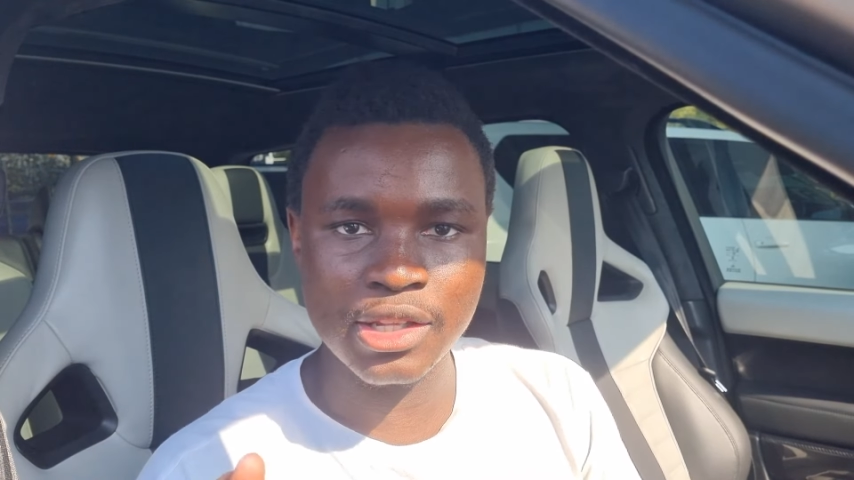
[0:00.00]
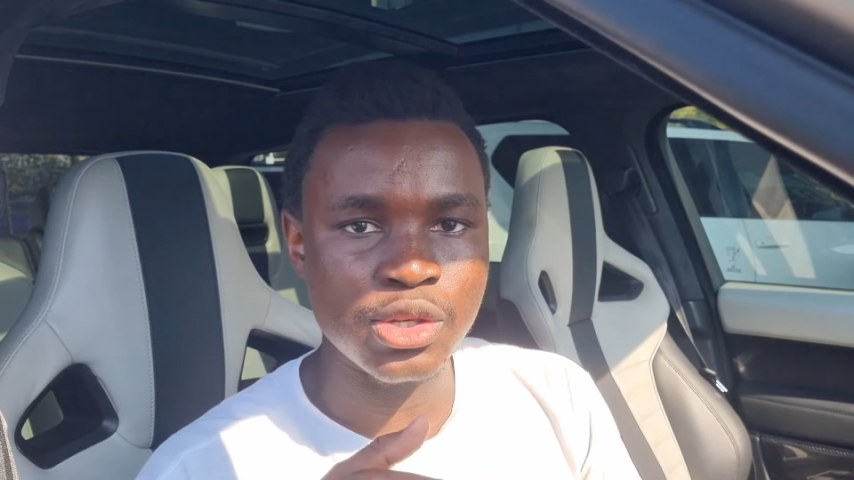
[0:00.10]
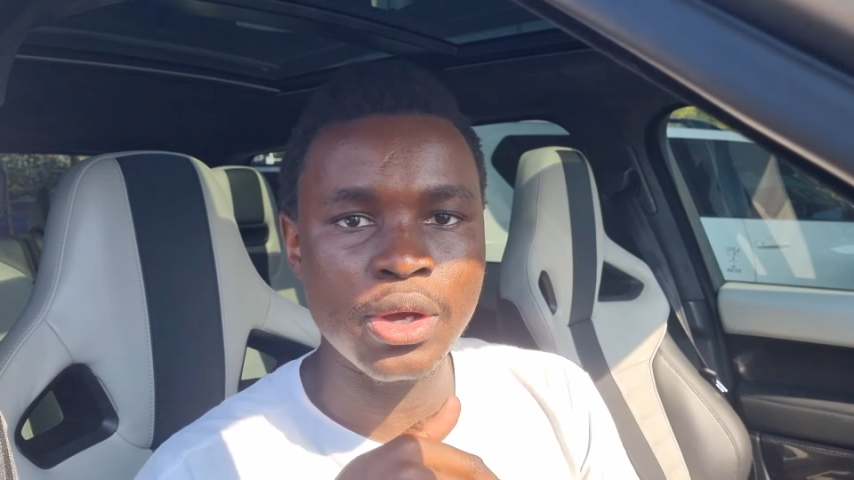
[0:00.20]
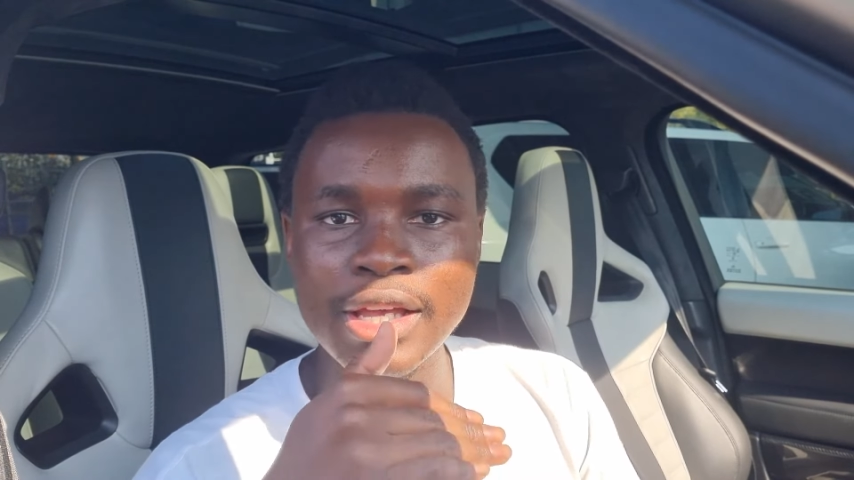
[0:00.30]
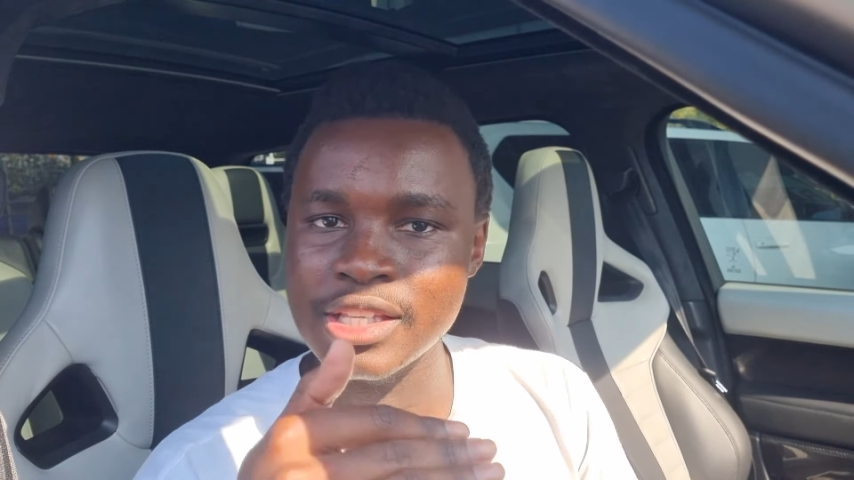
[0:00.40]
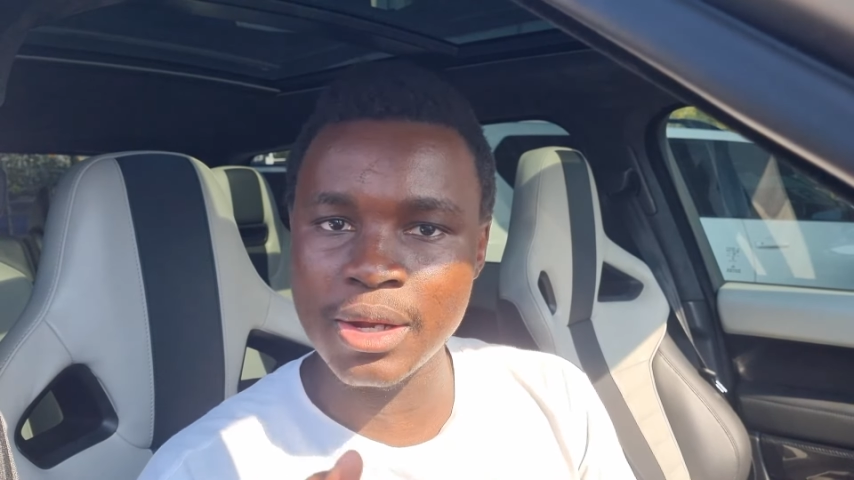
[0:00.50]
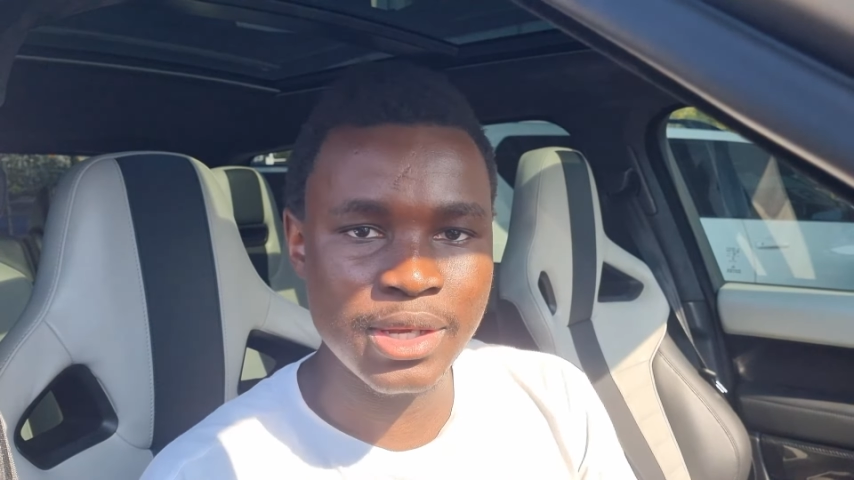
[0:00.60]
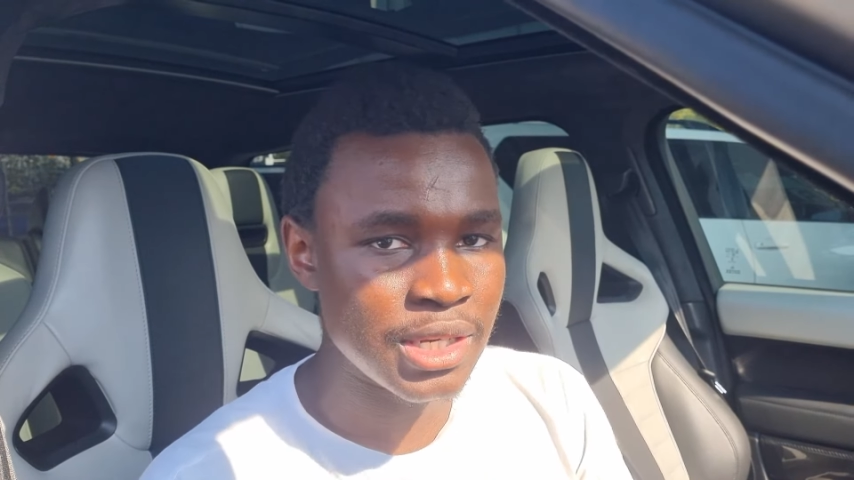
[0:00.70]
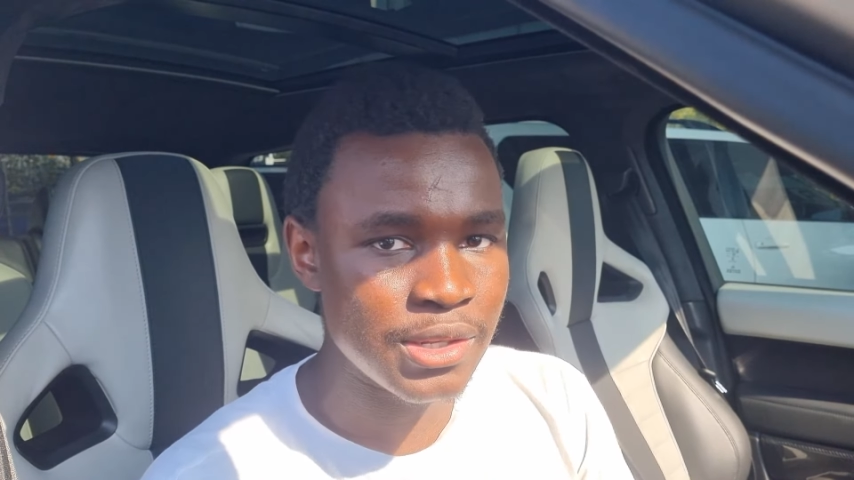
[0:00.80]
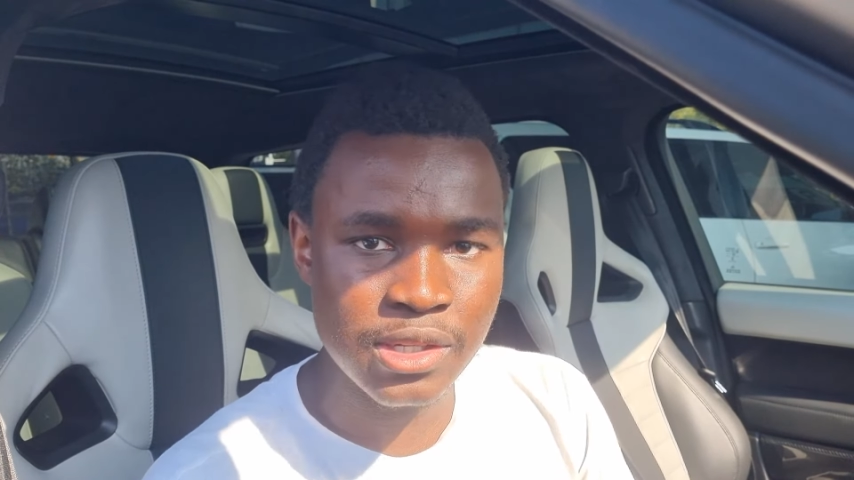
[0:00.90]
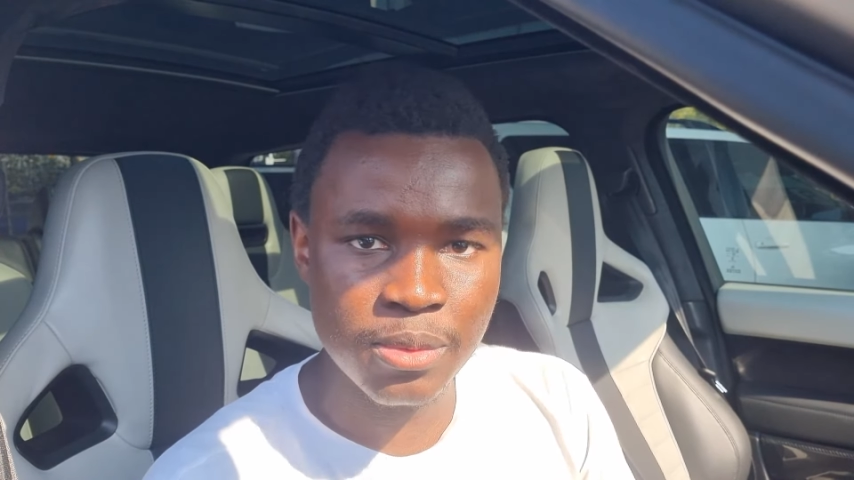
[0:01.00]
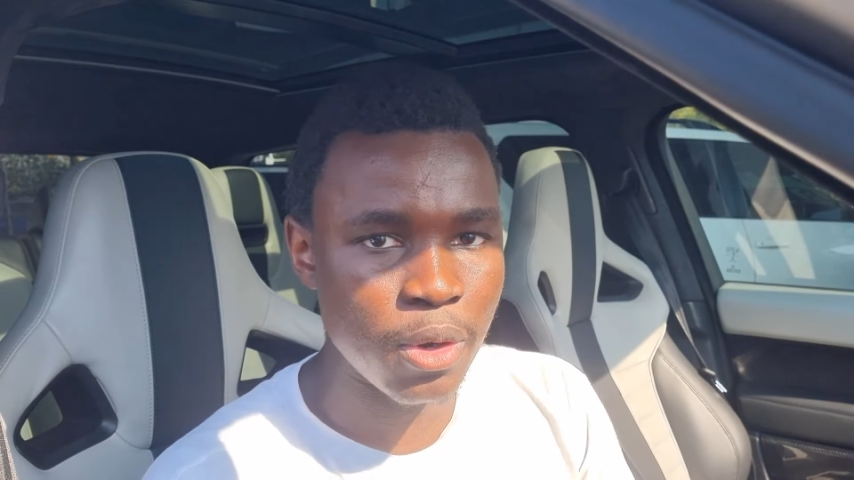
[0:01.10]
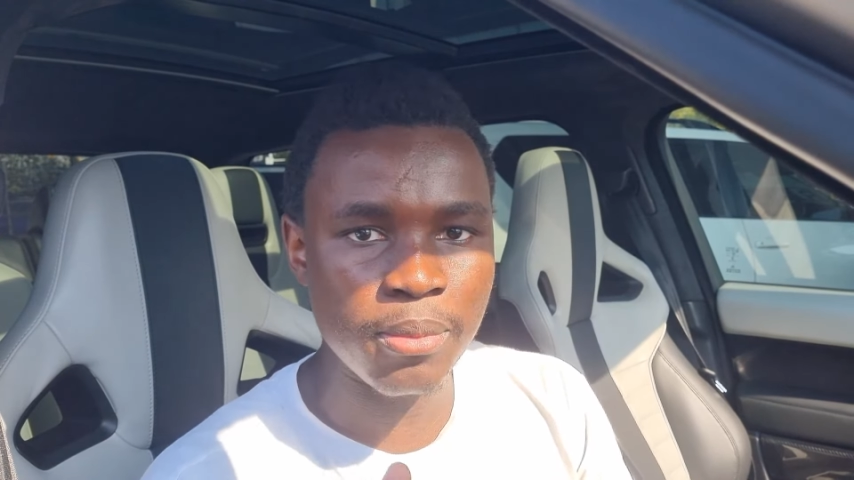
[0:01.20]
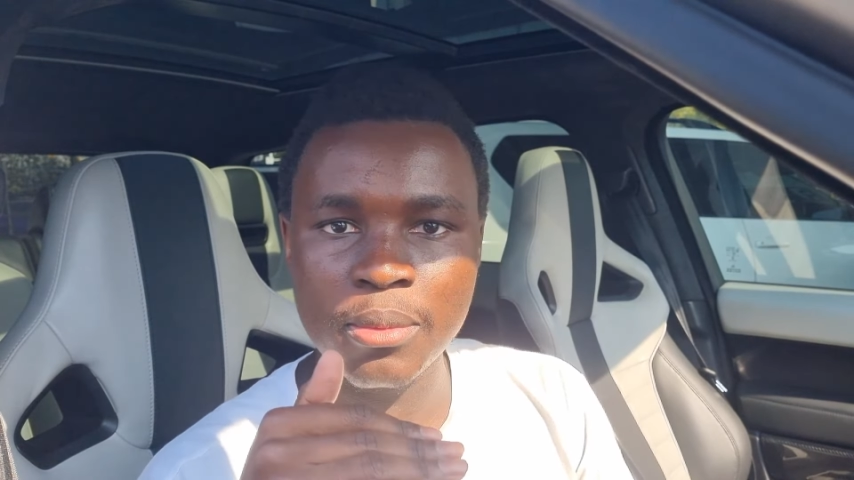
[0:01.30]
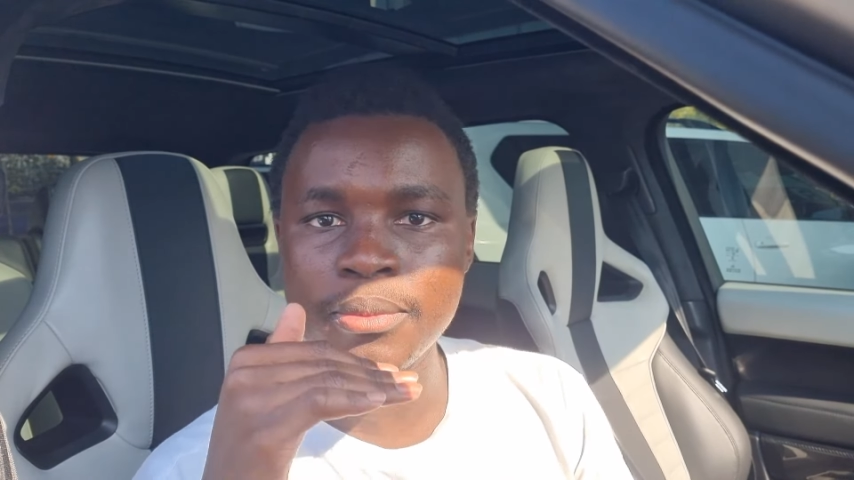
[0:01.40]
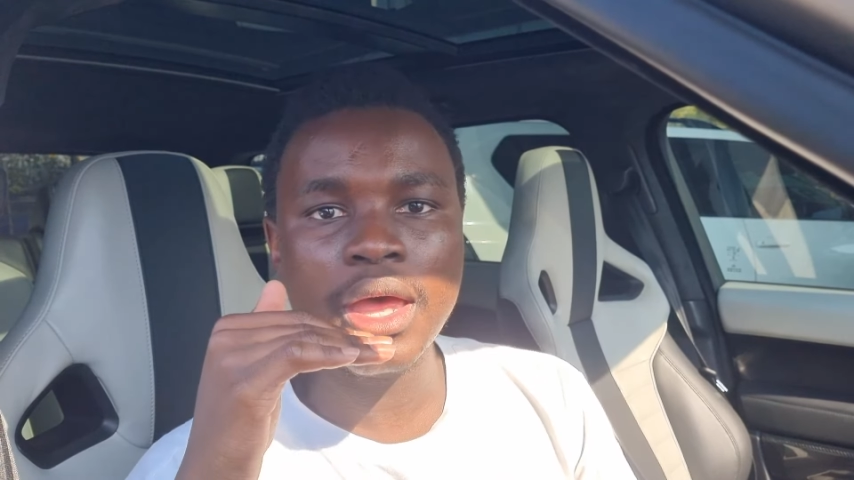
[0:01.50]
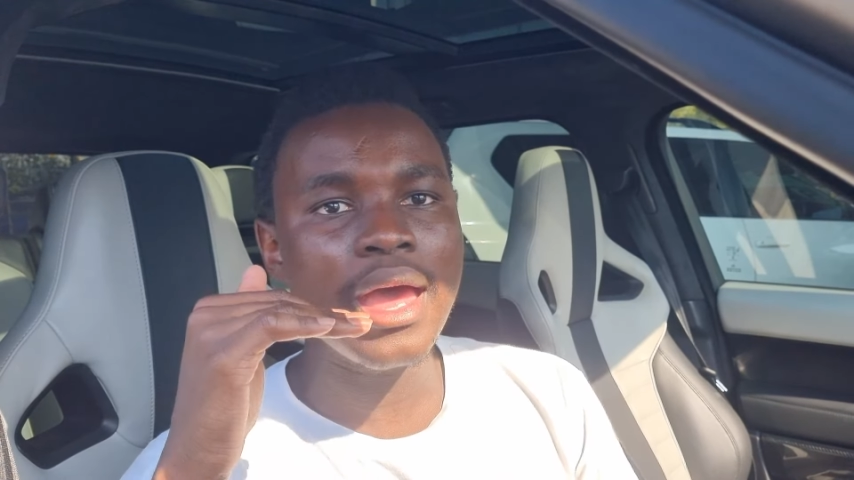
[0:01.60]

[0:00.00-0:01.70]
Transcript: so acceleration isn't a problem.